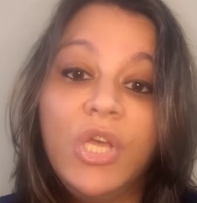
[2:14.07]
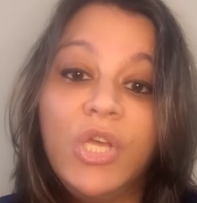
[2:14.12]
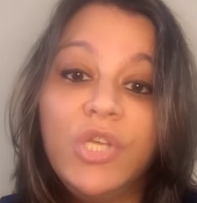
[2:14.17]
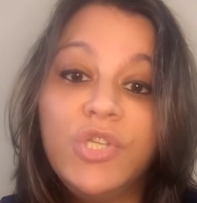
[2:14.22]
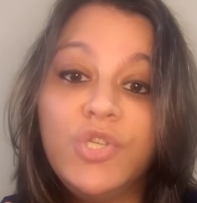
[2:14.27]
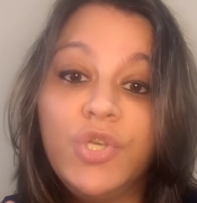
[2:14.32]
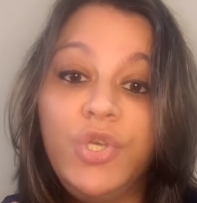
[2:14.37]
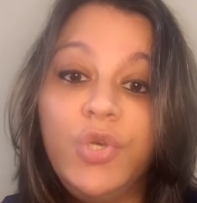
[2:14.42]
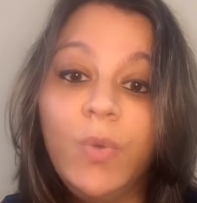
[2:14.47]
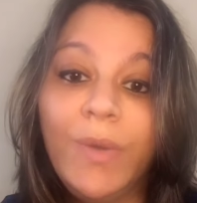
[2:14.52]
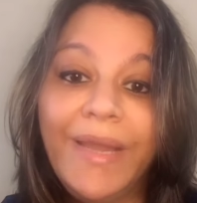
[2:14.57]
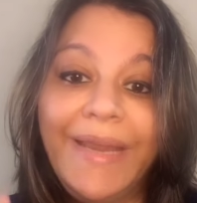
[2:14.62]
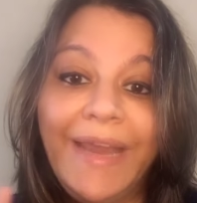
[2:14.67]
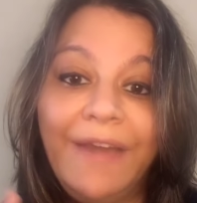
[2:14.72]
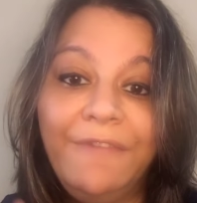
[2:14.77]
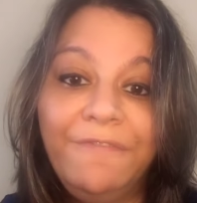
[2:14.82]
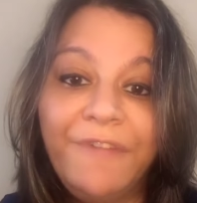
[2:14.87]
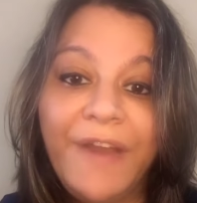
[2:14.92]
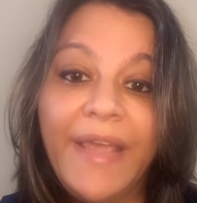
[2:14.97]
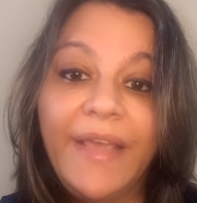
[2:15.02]
So you can
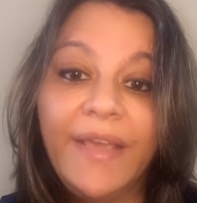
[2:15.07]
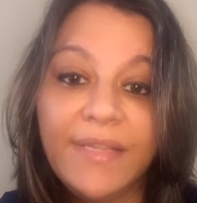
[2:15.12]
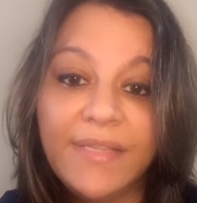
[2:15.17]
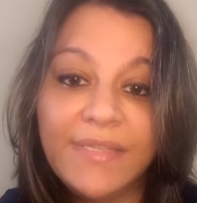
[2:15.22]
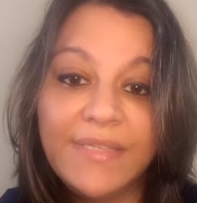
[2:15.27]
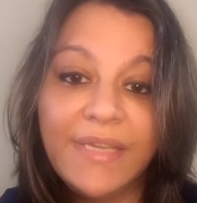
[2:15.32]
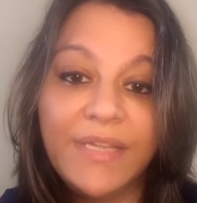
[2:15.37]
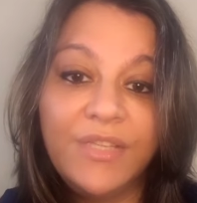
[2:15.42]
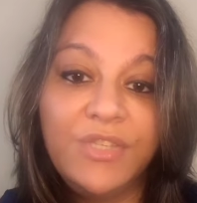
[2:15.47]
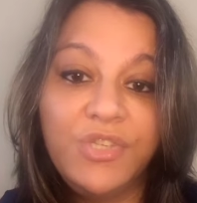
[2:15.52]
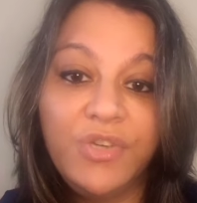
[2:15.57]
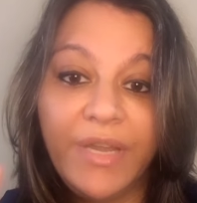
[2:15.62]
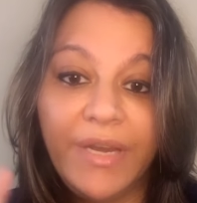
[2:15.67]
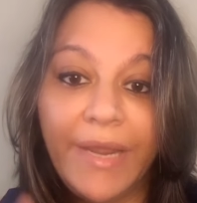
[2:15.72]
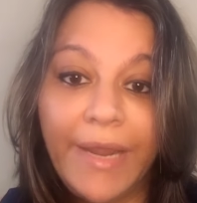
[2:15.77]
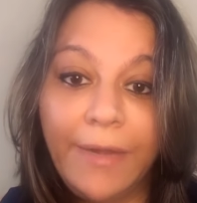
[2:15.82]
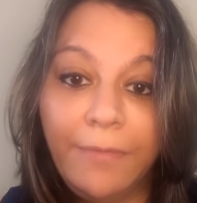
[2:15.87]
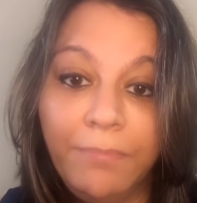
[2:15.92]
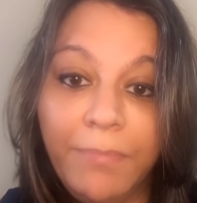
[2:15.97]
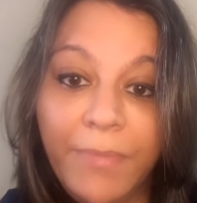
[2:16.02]
get frankincense, you can
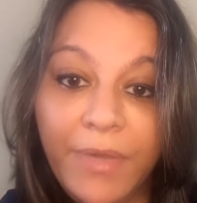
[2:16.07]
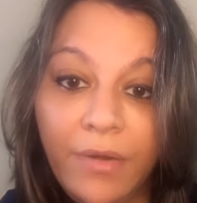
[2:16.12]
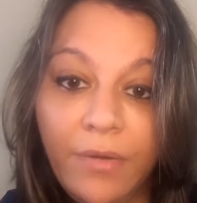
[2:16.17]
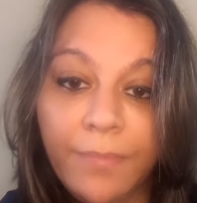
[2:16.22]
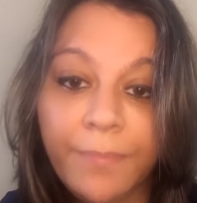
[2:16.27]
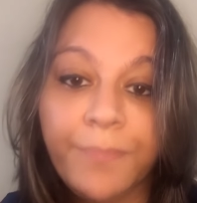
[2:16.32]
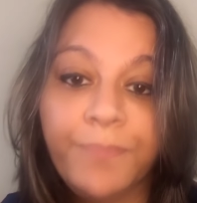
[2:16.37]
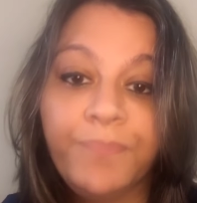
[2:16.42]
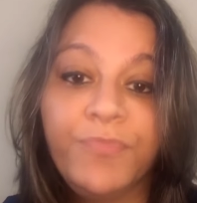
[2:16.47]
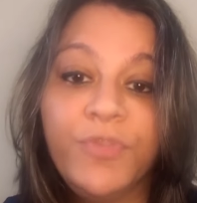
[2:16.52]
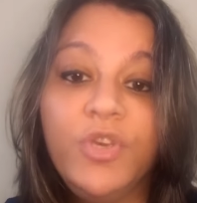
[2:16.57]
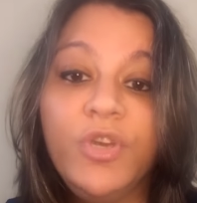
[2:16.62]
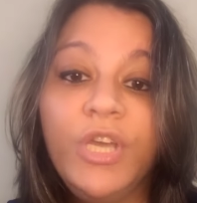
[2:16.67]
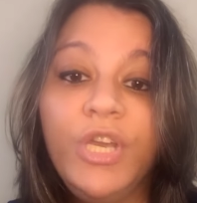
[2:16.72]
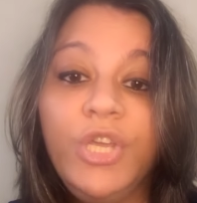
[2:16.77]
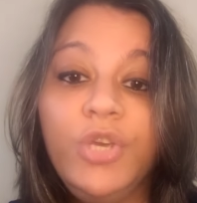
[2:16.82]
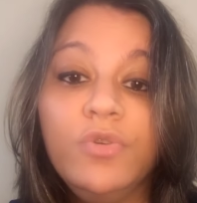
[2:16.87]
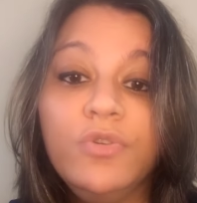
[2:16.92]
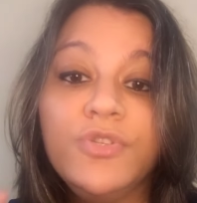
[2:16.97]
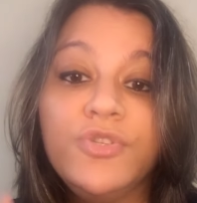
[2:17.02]
get myrrh, you
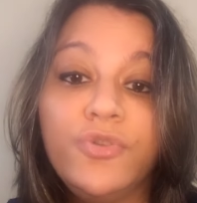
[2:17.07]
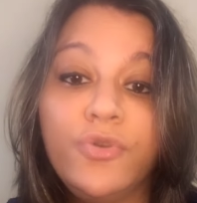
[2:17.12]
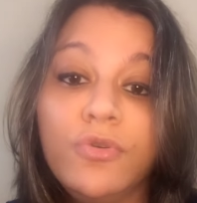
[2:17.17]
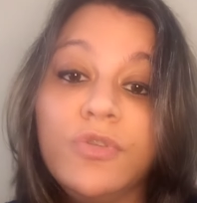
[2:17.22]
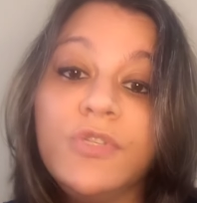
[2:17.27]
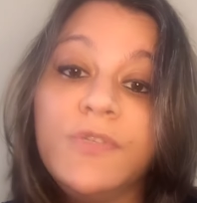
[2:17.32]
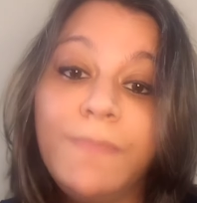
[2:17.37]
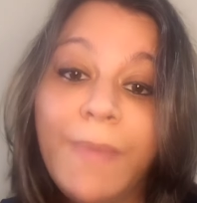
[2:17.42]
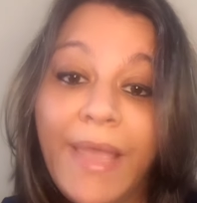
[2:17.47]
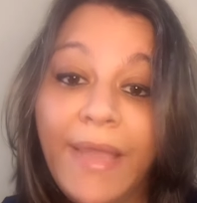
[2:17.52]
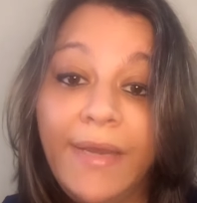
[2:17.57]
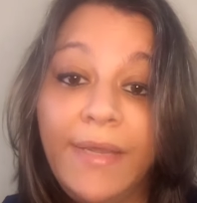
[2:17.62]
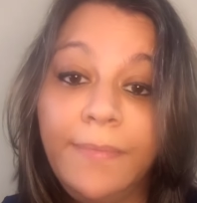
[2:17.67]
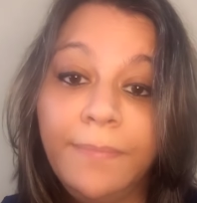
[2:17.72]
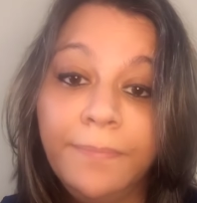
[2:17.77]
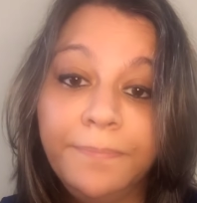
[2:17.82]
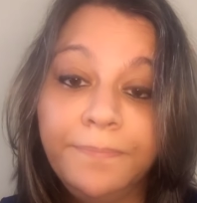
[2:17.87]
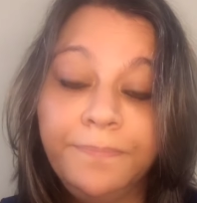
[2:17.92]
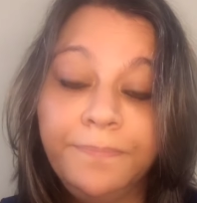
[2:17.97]
can use rosemary,